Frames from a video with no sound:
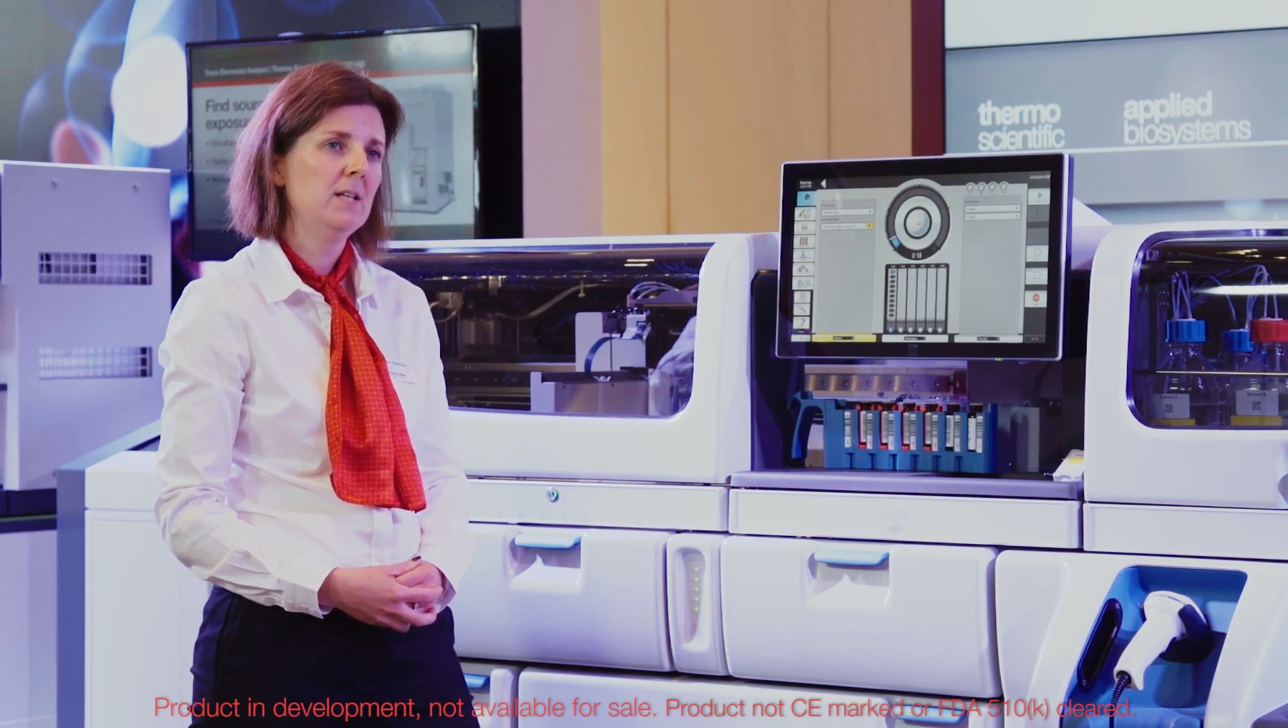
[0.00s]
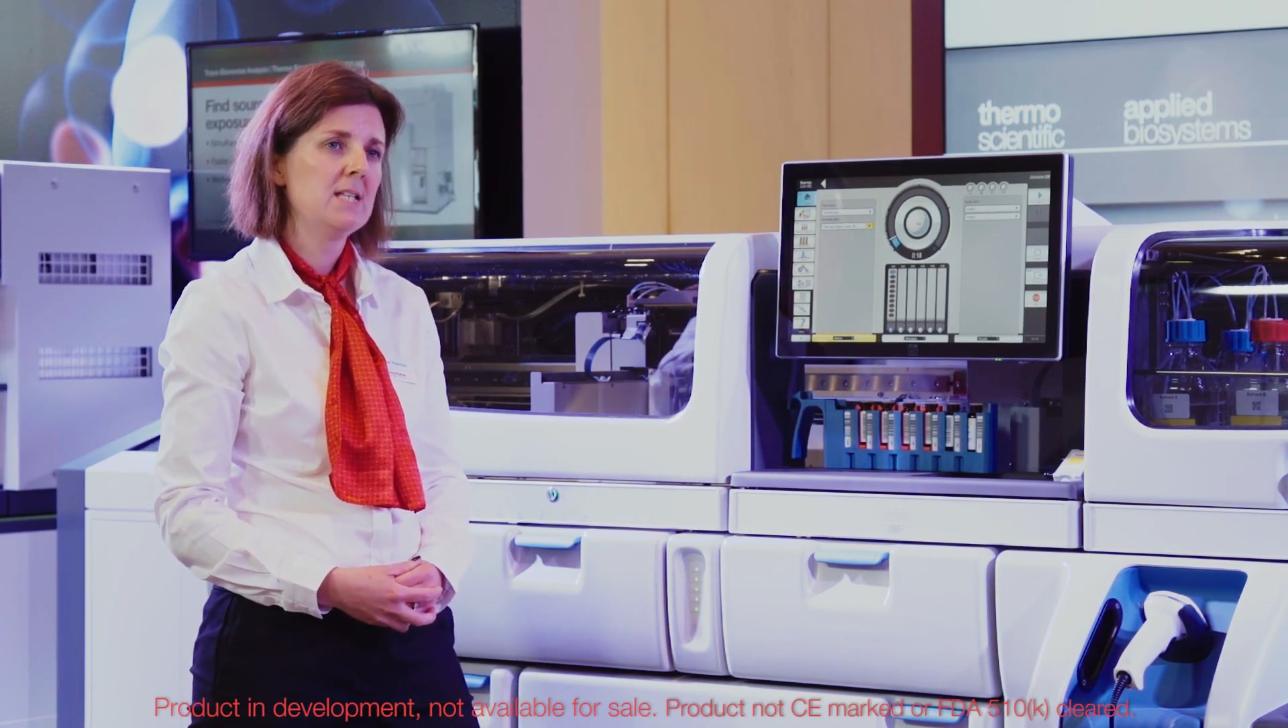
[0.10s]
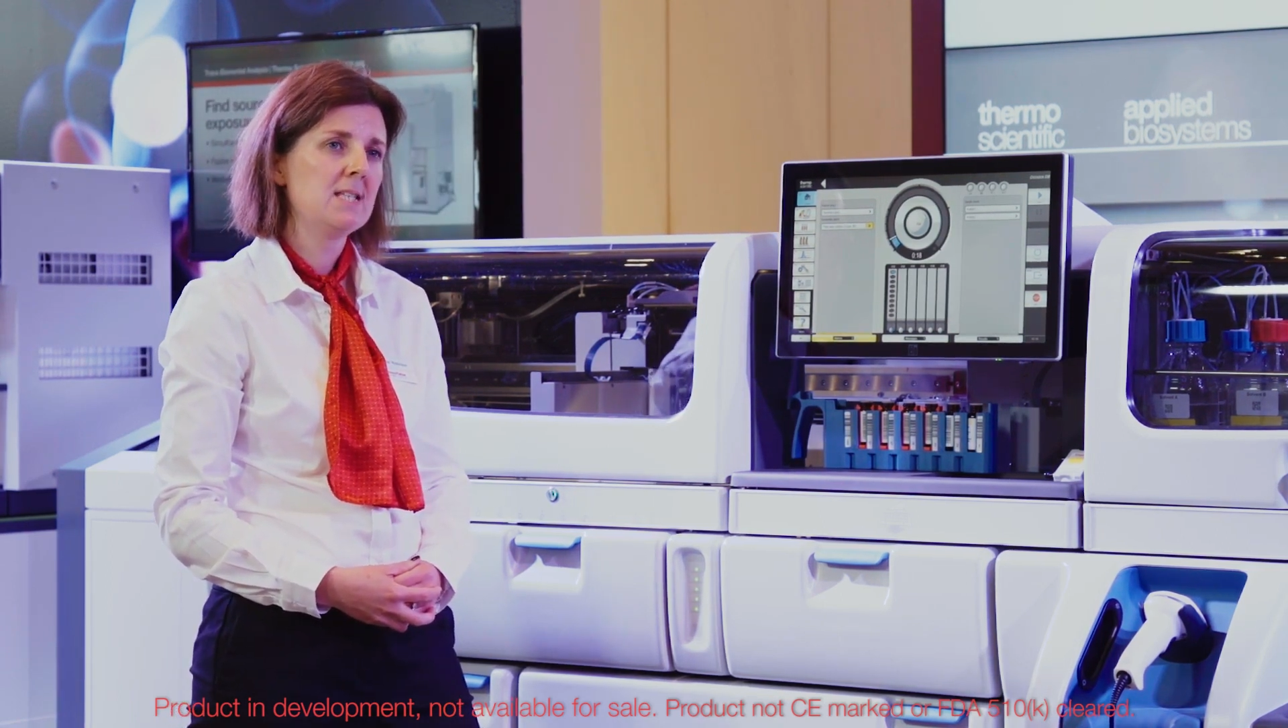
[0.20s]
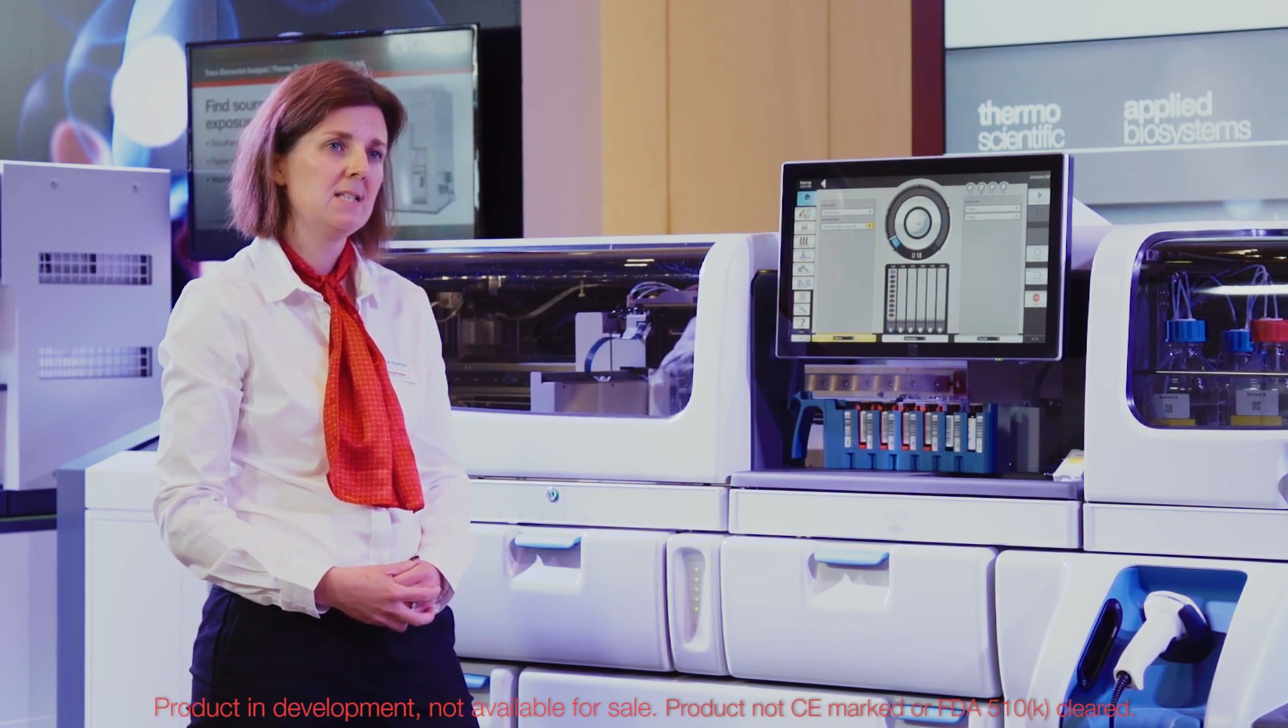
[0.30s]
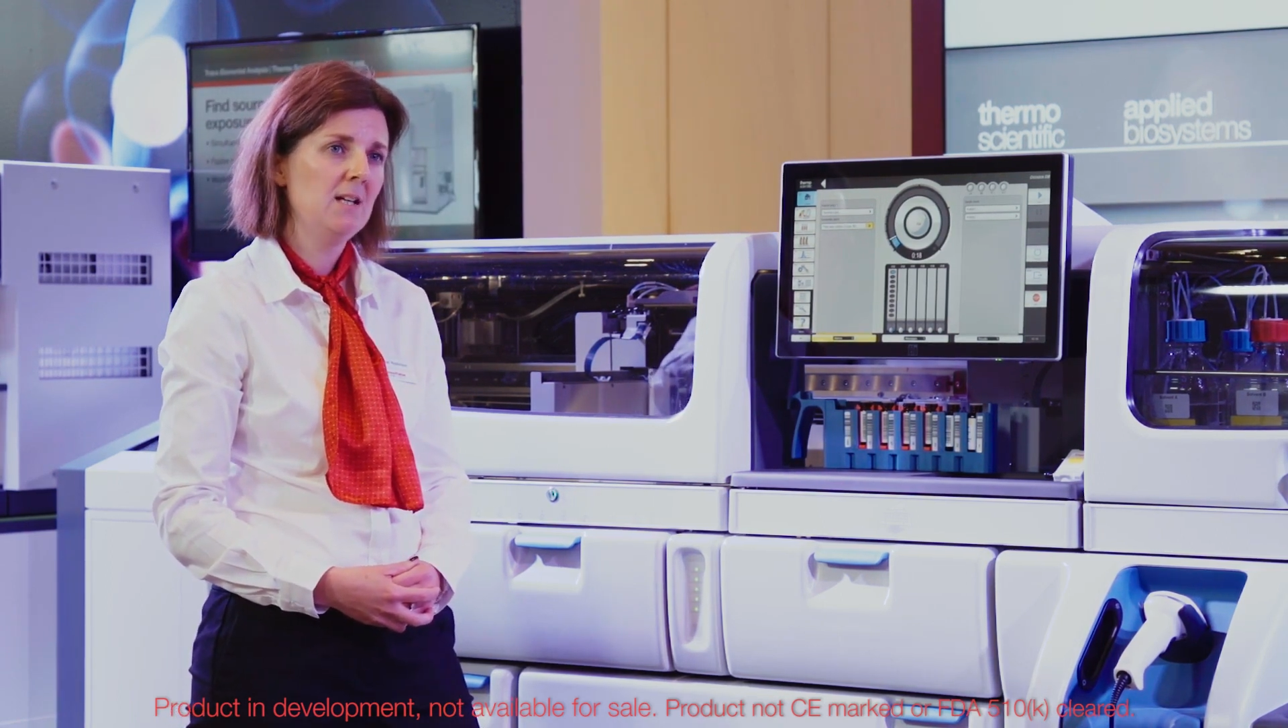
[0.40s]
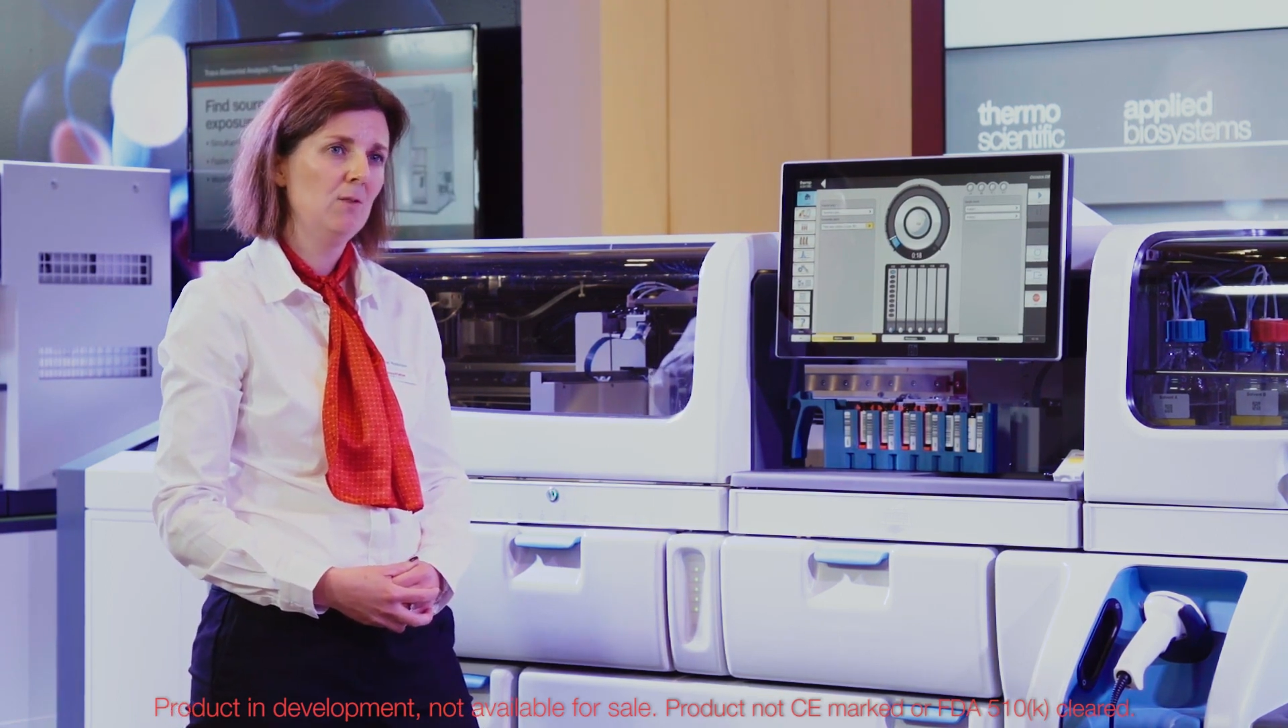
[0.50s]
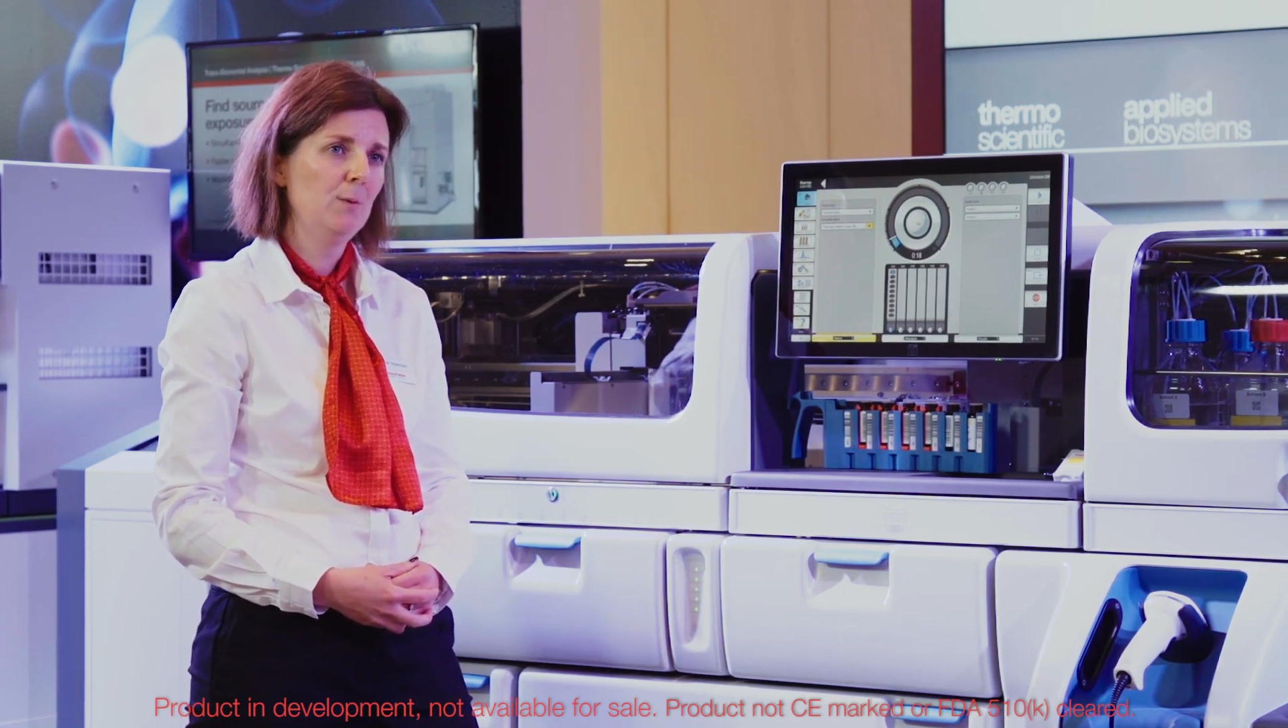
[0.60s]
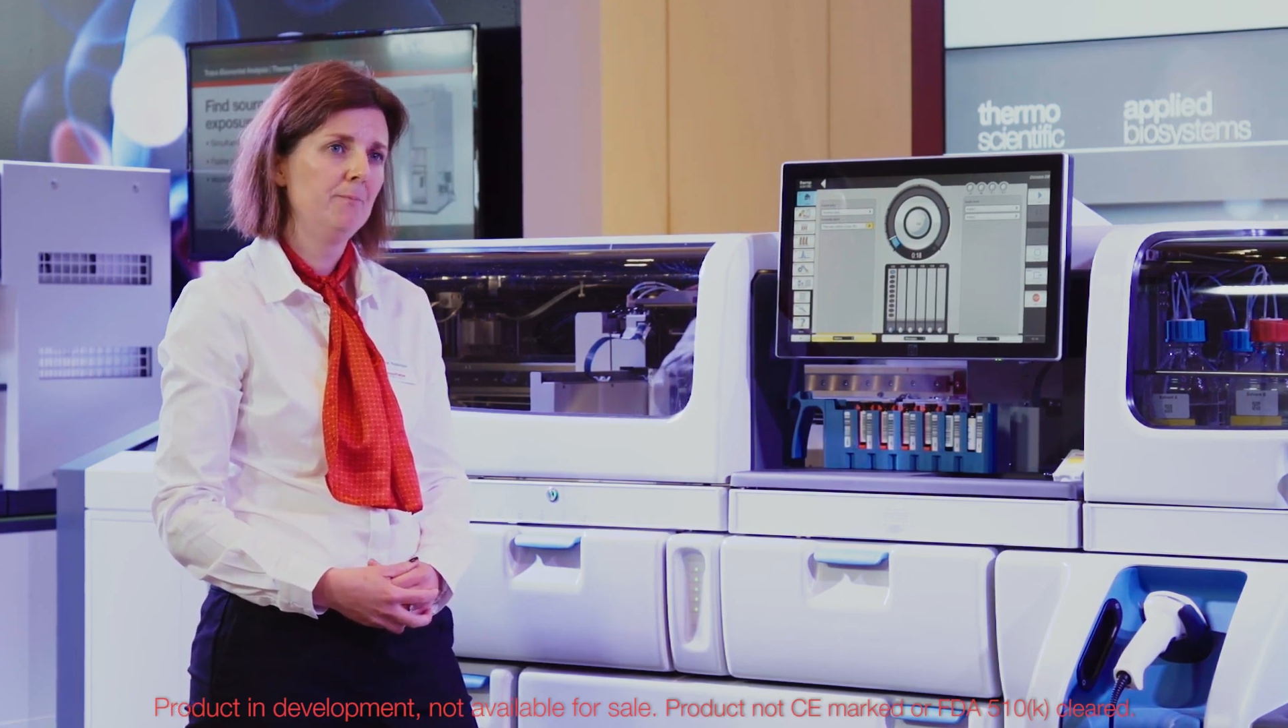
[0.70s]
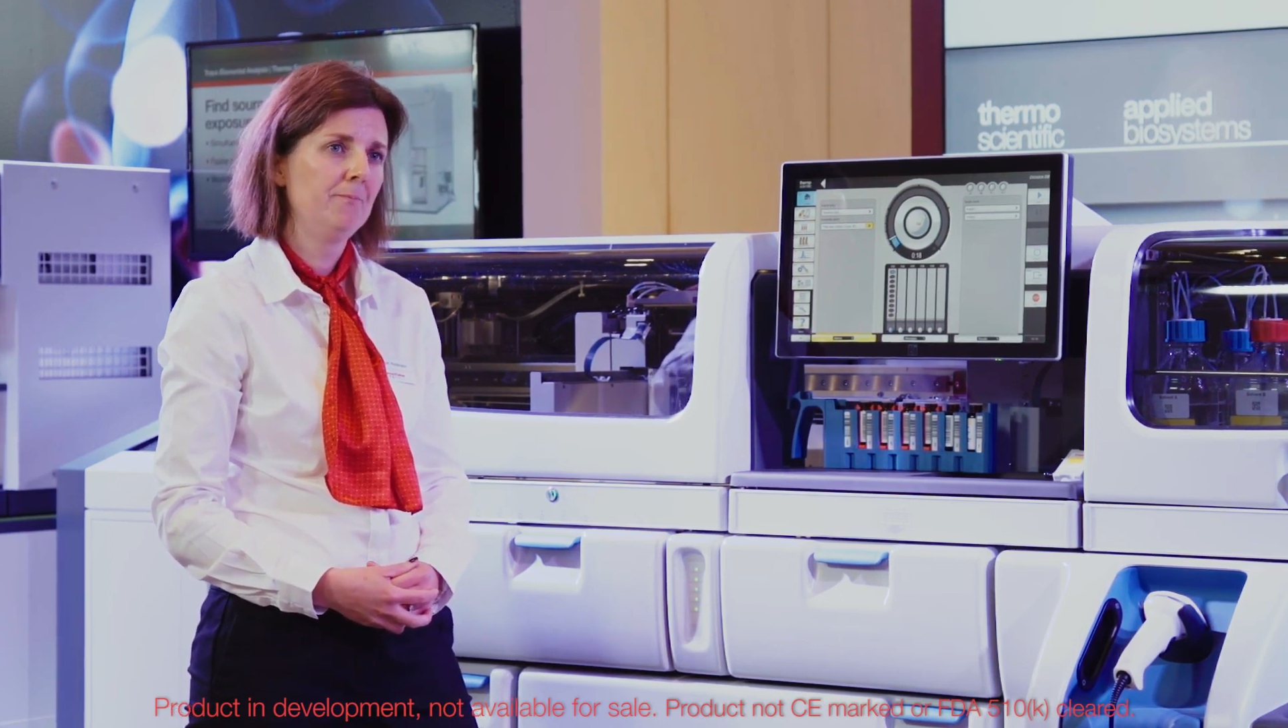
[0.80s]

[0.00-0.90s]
and serum.